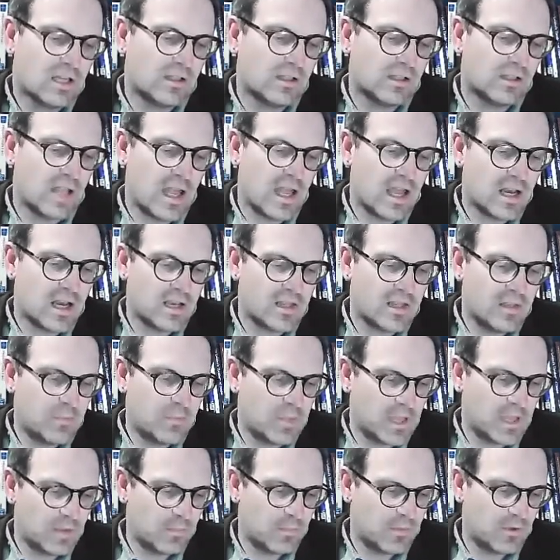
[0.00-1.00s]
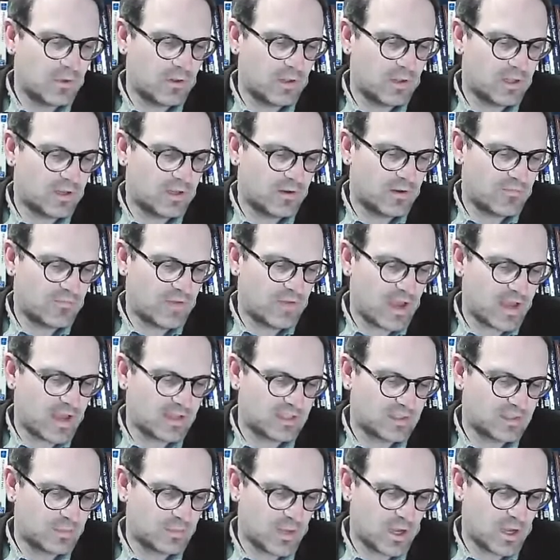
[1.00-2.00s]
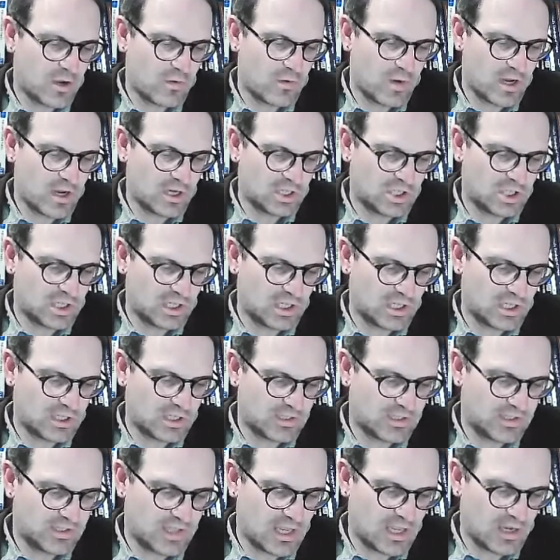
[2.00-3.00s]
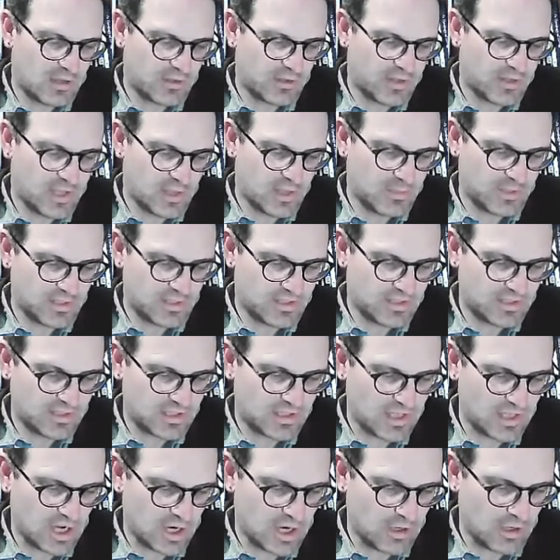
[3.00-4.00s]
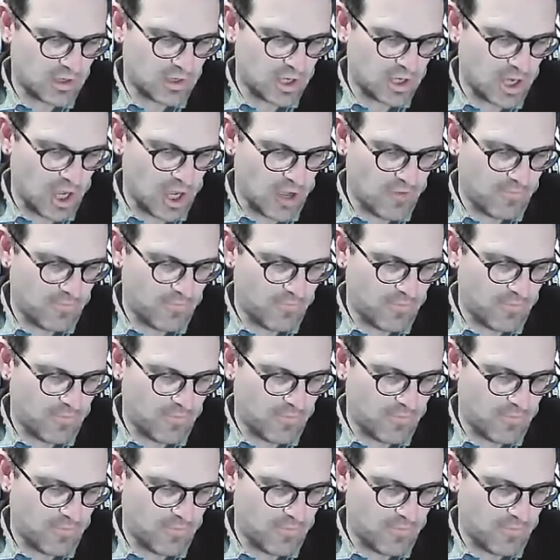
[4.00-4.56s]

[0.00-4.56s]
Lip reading: led the people in a vast migration, settled them in Scheria,